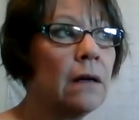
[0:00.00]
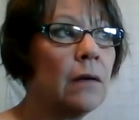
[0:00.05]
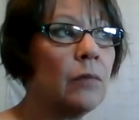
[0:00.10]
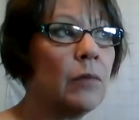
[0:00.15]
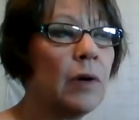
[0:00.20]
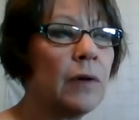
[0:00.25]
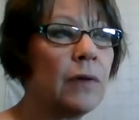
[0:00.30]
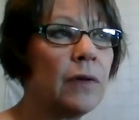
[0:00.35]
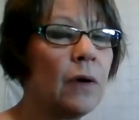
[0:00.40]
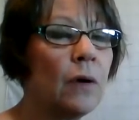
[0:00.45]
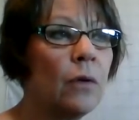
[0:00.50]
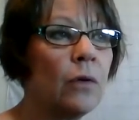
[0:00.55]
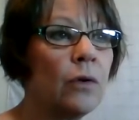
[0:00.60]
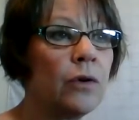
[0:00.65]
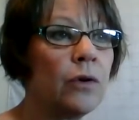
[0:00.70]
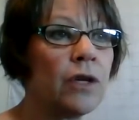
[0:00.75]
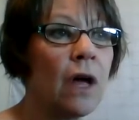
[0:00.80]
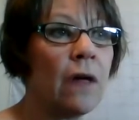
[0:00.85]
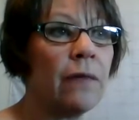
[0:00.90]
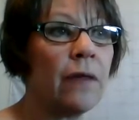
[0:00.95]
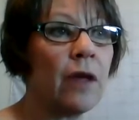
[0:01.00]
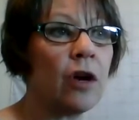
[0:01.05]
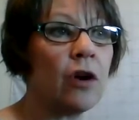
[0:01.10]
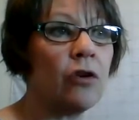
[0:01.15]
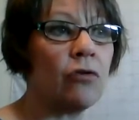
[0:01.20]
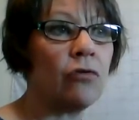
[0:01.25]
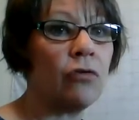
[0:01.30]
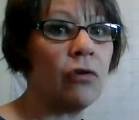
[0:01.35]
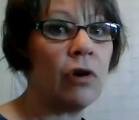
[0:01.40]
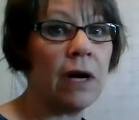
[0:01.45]
put those on the
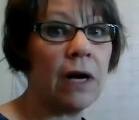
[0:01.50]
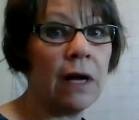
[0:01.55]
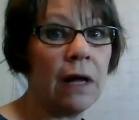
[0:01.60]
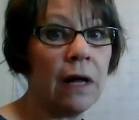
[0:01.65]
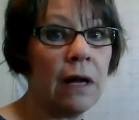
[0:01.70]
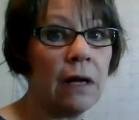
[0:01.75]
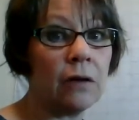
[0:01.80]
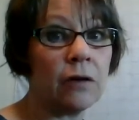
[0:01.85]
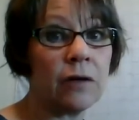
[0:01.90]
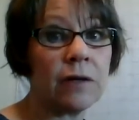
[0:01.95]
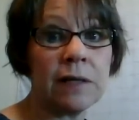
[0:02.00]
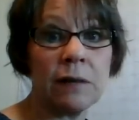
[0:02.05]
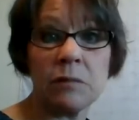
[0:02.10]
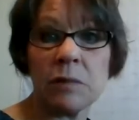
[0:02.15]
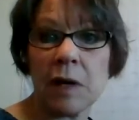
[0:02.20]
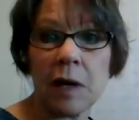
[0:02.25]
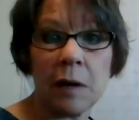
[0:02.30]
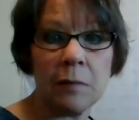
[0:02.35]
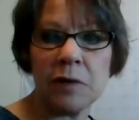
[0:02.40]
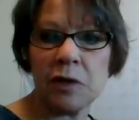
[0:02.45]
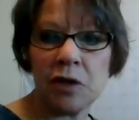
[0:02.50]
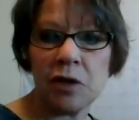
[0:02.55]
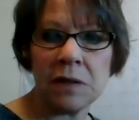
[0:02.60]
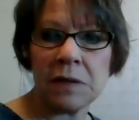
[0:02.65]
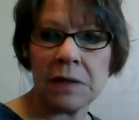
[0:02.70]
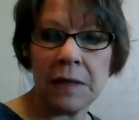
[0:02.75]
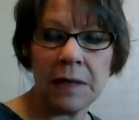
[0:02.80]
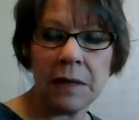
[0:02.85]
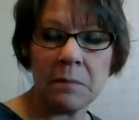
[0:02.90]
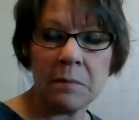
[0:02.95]
grill or sometimes
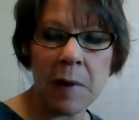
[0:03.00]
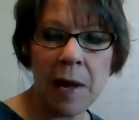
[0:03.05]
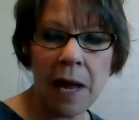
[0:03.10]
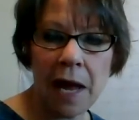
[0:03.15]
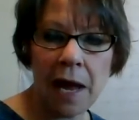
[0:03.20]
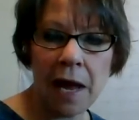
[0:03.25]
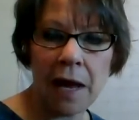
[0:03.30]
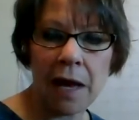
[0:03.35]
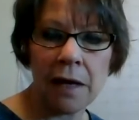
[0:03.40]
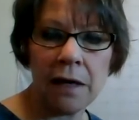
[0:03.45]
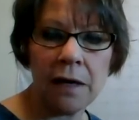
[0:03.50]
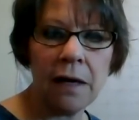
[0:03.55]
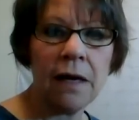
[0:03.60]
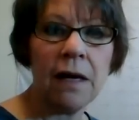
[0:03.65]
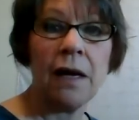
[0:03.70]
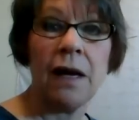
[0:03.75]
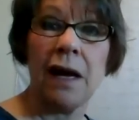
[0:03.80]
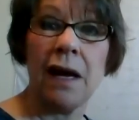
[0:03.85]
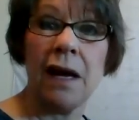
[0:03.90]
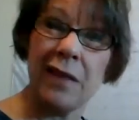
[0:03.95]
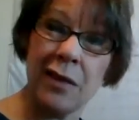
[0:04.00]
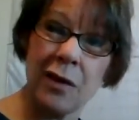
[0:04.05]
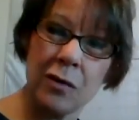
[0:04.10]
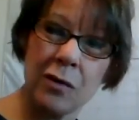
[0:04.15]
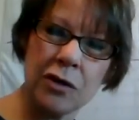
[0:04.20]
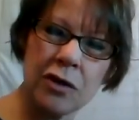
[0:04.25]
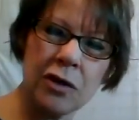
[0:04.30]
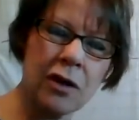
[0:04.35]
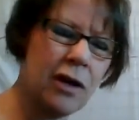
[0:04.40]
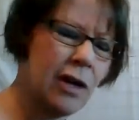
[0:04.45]
just in a pan. And
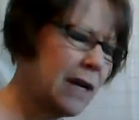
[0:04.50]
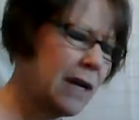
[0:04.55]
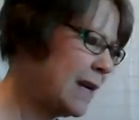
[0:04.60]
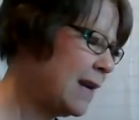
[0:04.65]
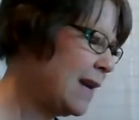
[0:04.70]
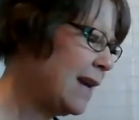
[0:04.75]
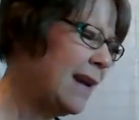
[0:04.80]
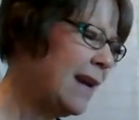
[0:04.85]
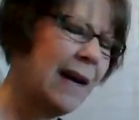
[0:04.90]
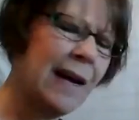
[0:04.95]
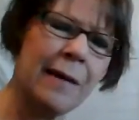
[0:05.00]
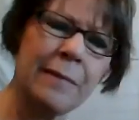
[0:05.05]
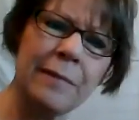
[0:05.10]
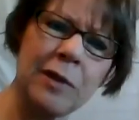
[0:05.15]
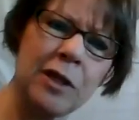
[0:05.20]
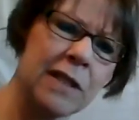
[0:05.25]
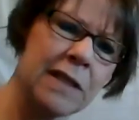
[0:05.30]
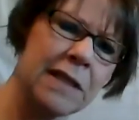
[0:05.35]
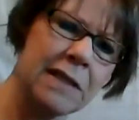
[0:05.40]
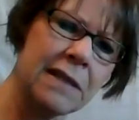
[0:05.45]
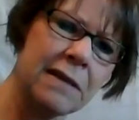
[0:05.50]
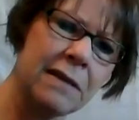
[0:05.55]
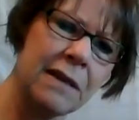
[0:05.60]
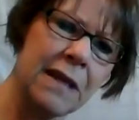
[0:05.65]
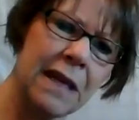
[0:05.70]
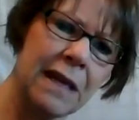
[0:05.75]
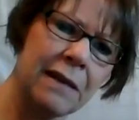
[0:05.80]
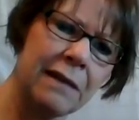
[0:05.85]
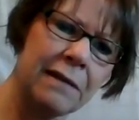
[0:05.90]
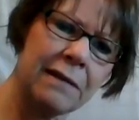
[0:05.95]
those are good. I'm just
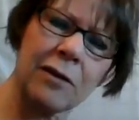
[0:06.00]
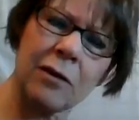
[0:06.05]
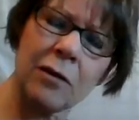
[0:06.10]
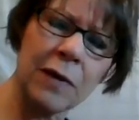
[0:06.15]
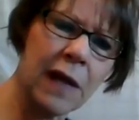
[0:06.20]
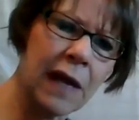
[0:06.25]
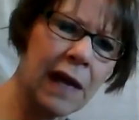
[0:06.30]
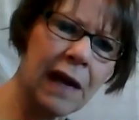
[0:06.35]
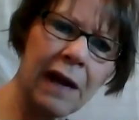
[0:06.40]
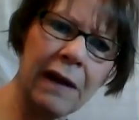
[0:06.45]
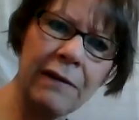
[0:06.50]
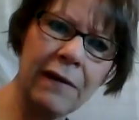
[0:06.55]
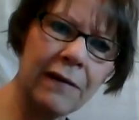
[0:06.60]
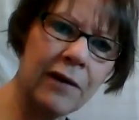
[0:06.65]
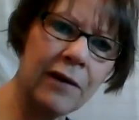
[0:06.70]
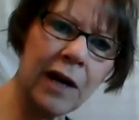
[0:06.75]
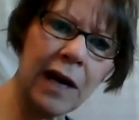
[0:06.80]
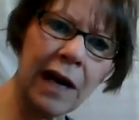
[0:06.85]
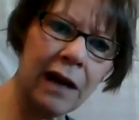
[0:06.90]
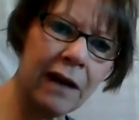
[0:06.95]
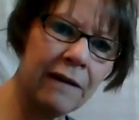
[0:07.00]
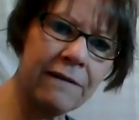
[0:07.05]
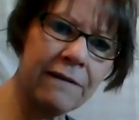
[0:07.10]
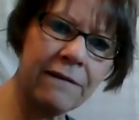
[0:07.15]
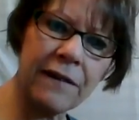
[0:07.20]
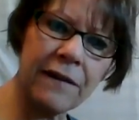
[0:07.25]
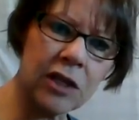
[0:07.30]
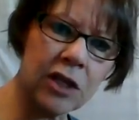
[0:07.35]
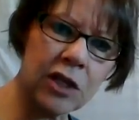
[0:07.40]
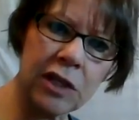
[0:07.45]
don't think I've ever had a
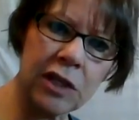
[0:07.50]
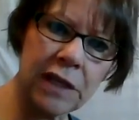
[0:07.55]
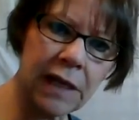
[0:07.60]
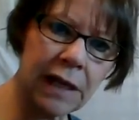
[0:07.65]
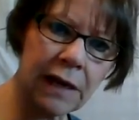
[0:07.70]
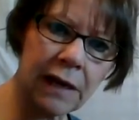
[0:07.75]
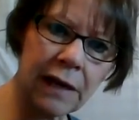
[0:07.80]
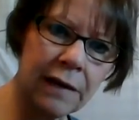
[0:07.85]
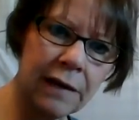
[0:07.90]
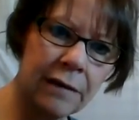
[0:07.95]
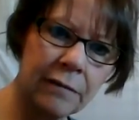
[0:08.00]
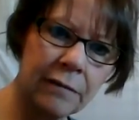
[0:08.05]
fish stick.